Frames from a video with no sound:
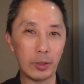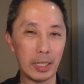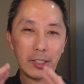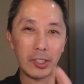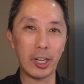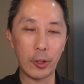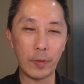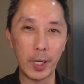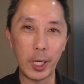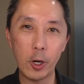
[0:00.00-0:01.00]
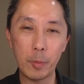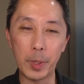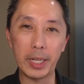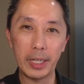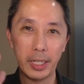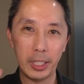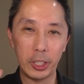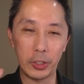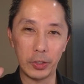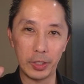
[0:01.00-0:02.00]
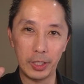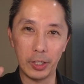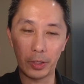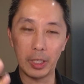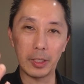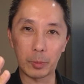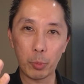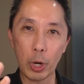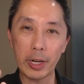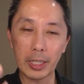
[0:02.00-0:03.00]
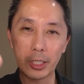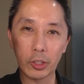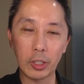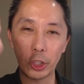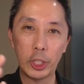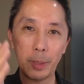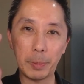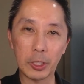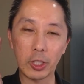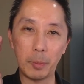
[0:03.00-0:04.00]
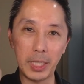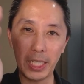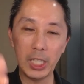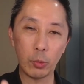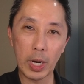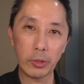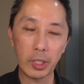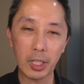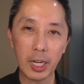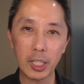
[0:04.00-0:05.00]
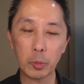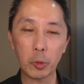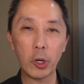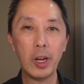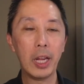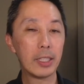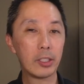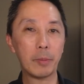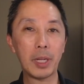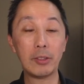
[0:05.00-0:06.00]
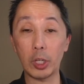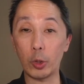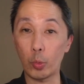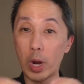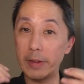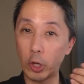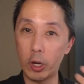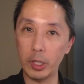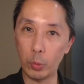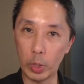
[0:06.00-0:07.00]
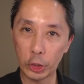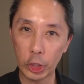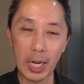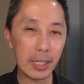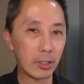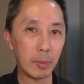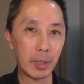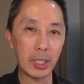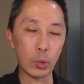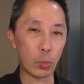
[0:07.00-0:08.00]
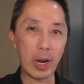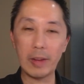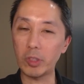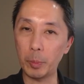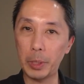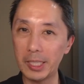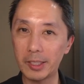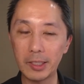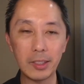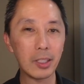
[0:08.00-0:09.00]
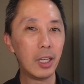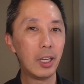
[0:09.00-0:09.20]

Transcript: That's another video, but the product is going to ship. It's going to be en route to the customer. Sometimes it arrives all in one shot. Sometimes it arrives in pieces.